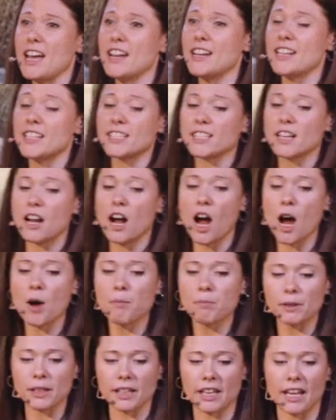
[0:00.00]
and it's
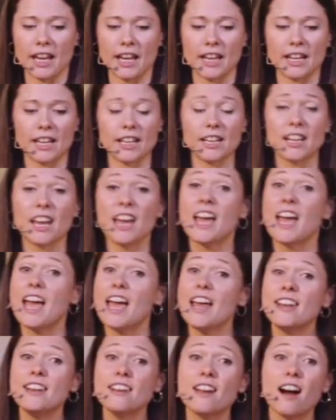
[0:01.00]
complicated
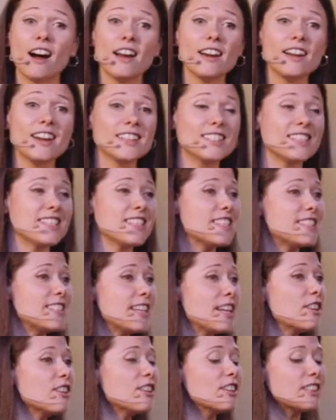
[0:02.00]
and not
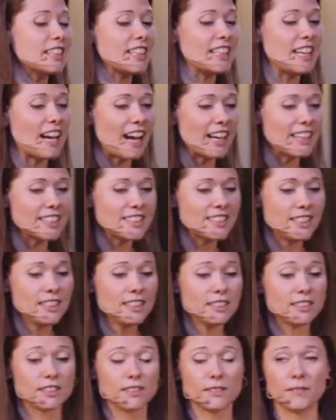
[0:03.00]
necessarily
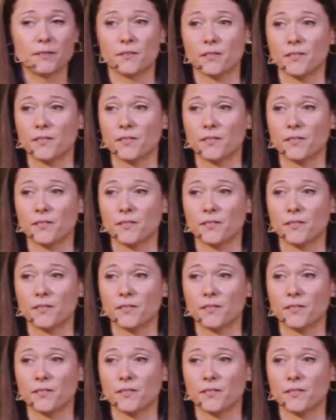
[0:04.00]
ideal.